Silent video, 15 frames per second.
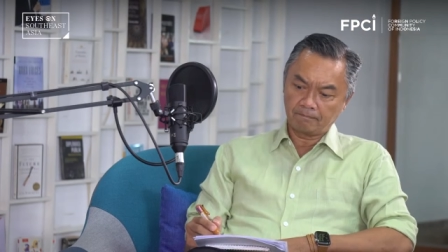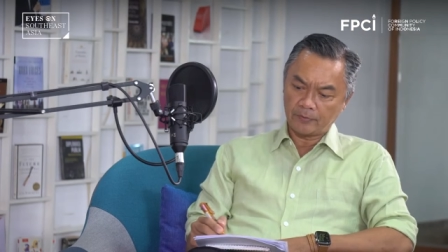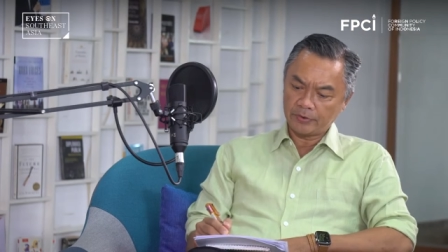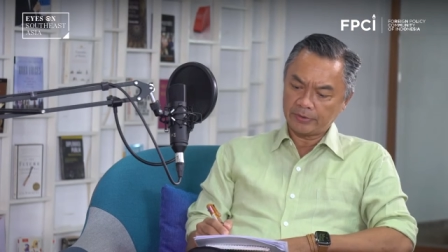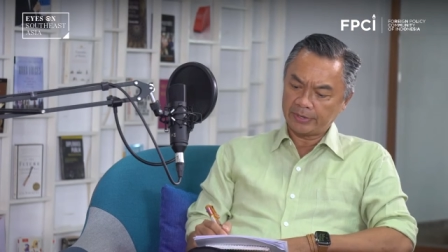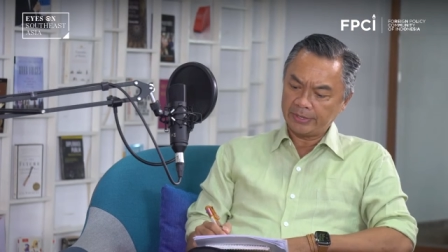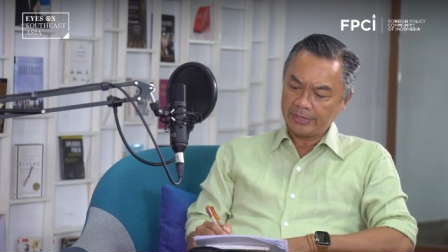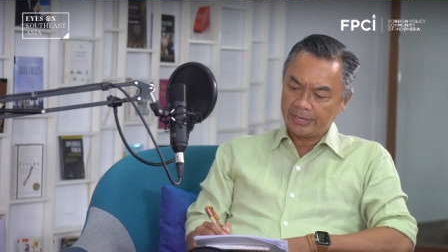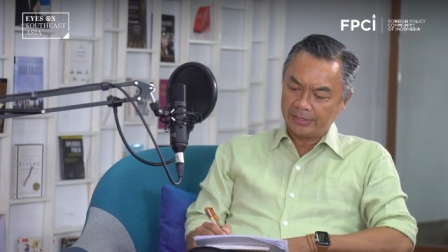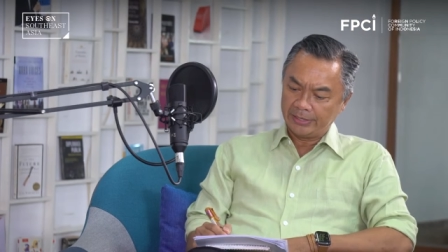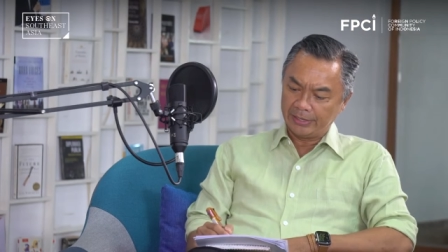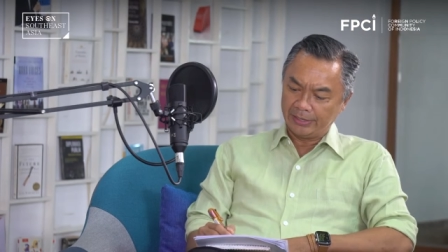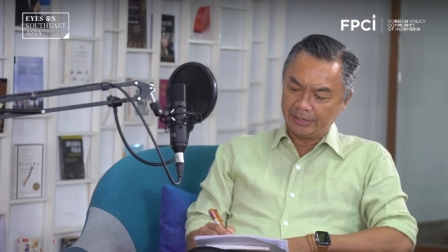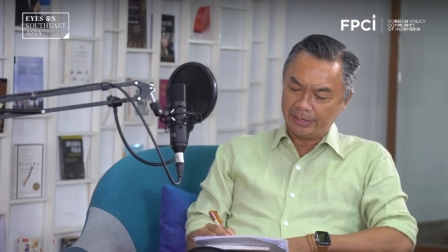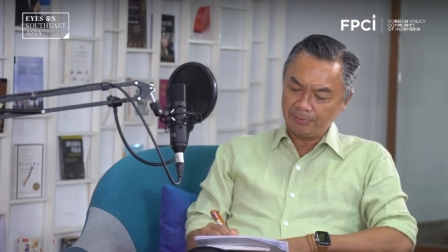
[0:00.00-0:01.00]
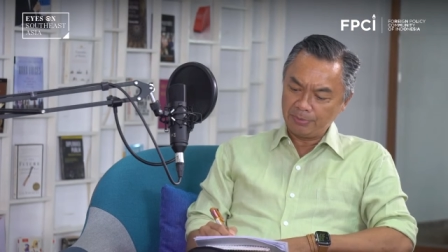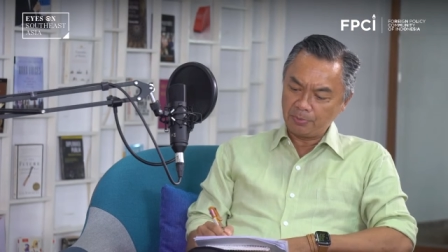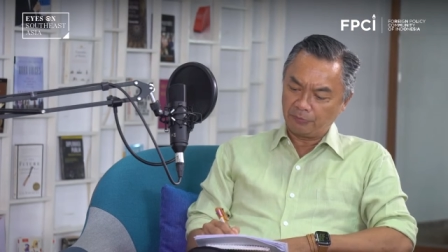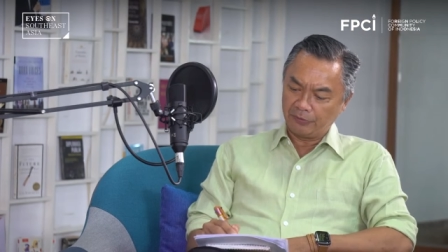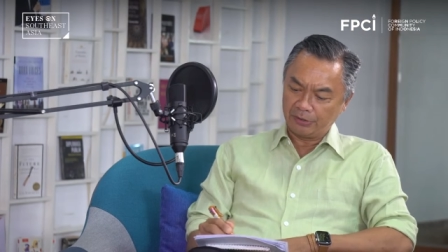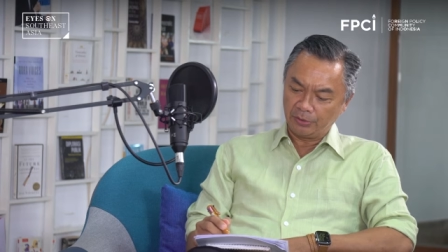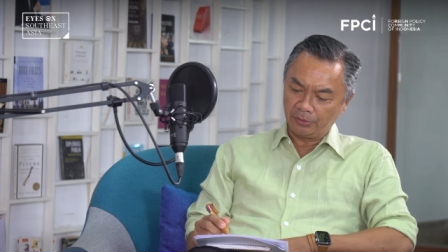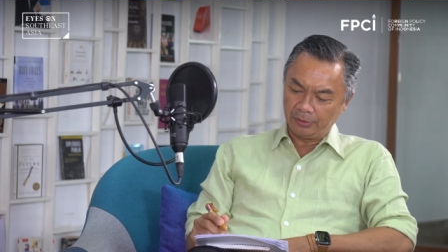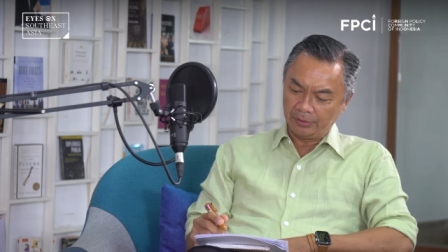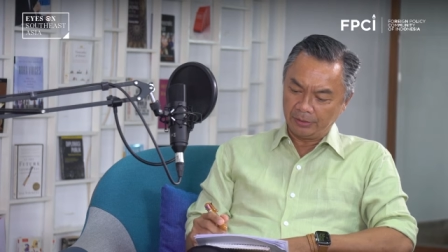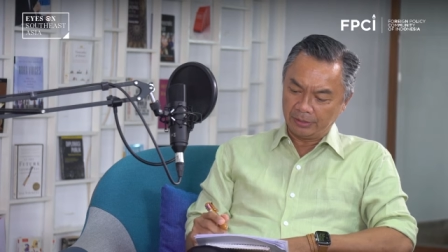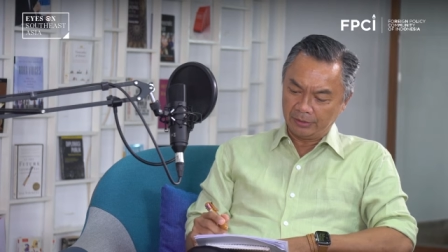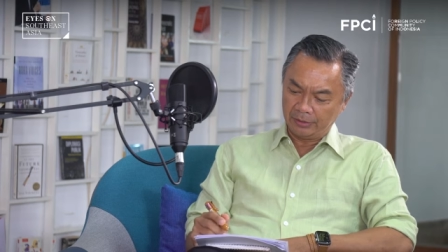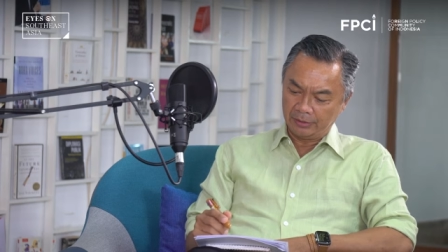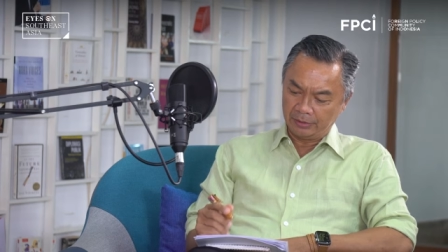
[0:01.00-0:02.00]
Okay. Let me bring
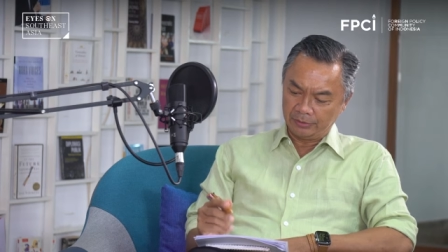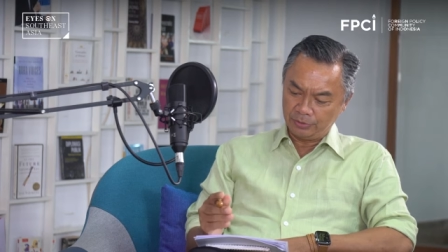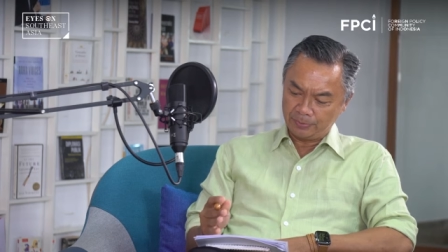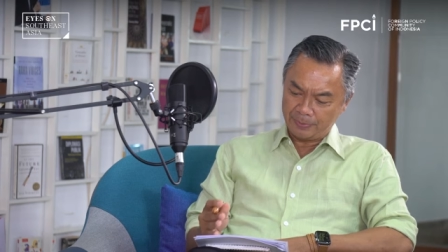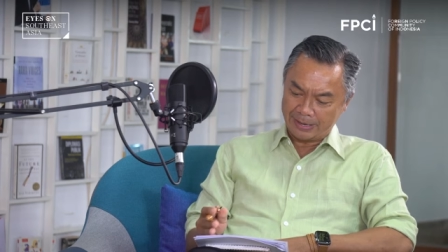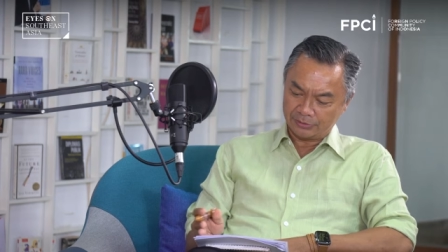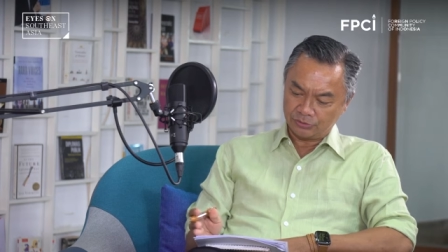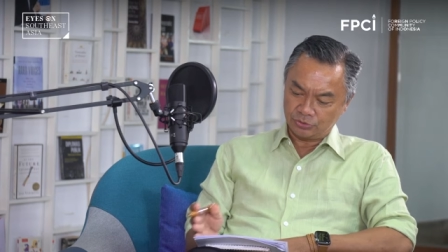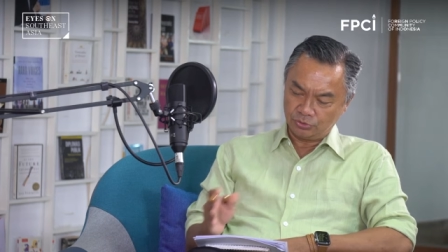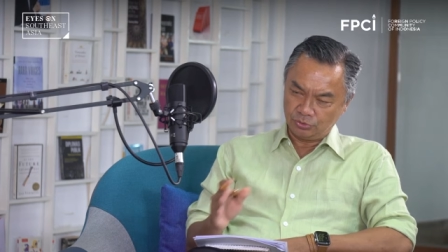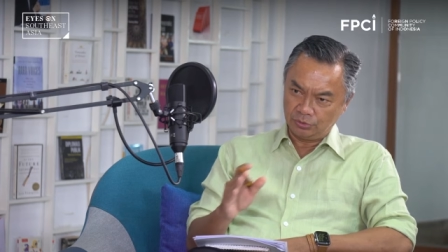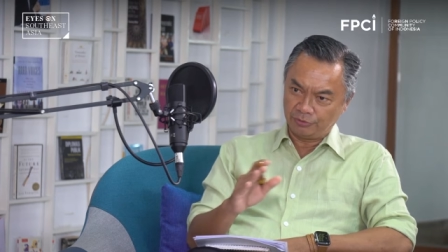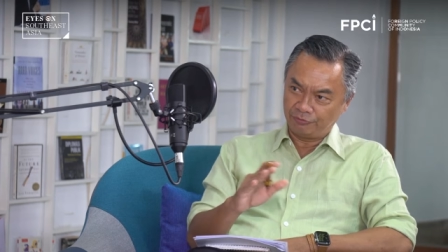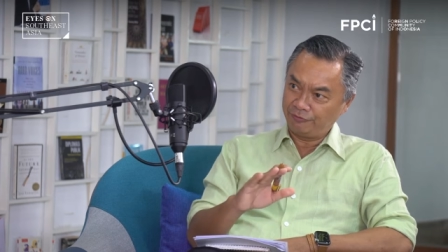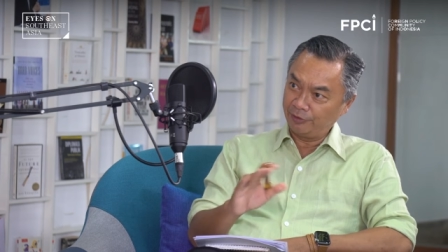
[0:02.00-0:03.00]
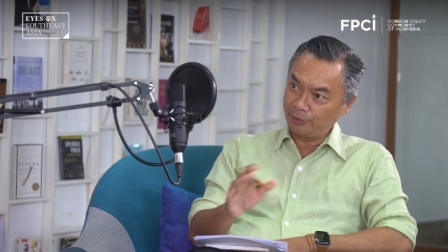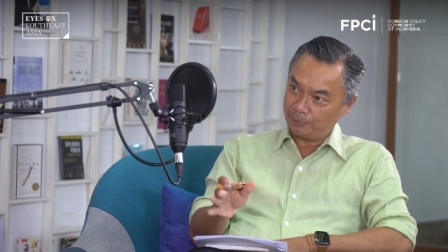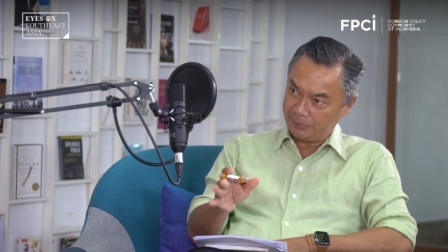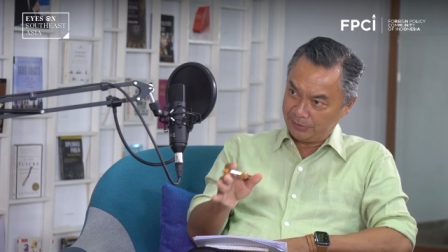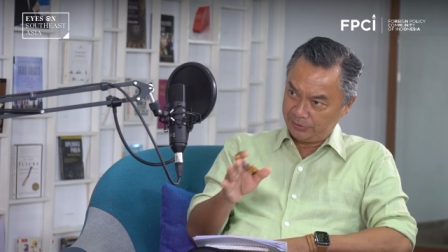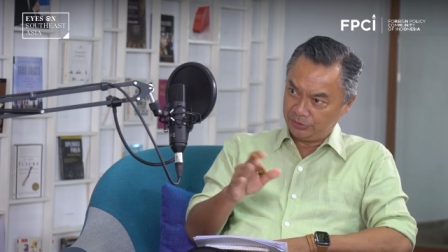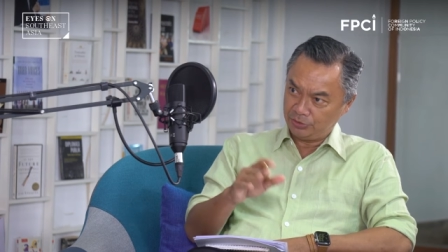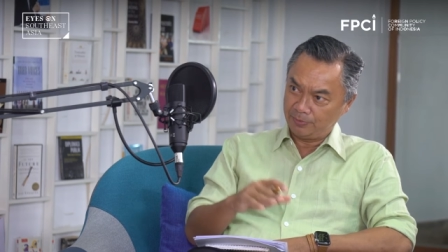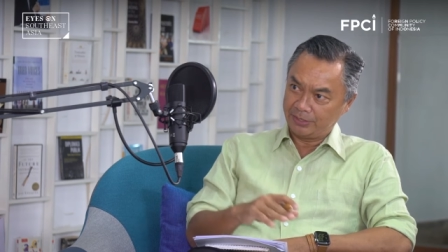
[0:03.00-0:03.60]
you back to the Philippines.